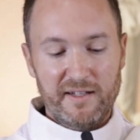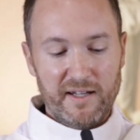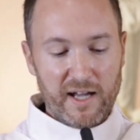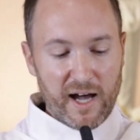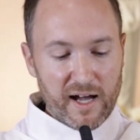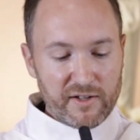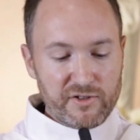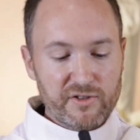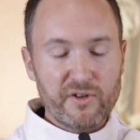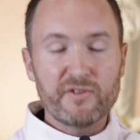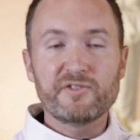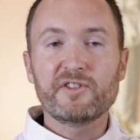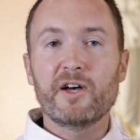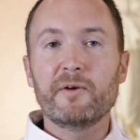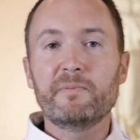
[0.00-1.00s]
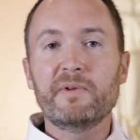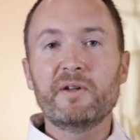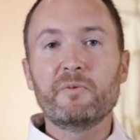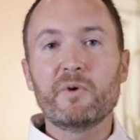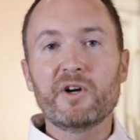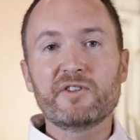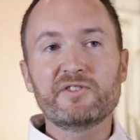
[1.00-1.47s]
God shows up
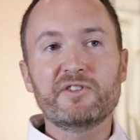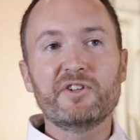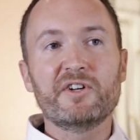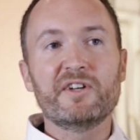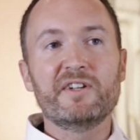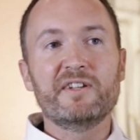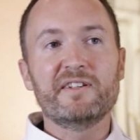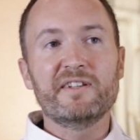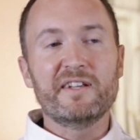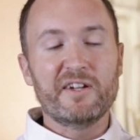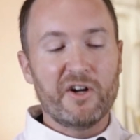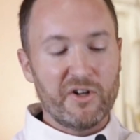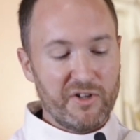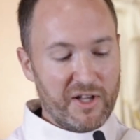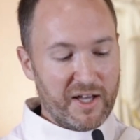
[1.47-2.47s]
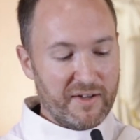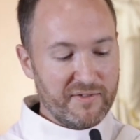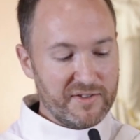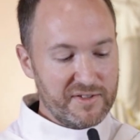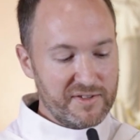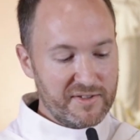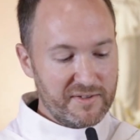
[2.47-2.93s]
and works good in our
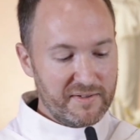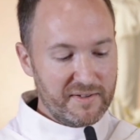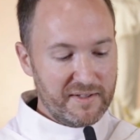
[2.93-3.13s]
lives.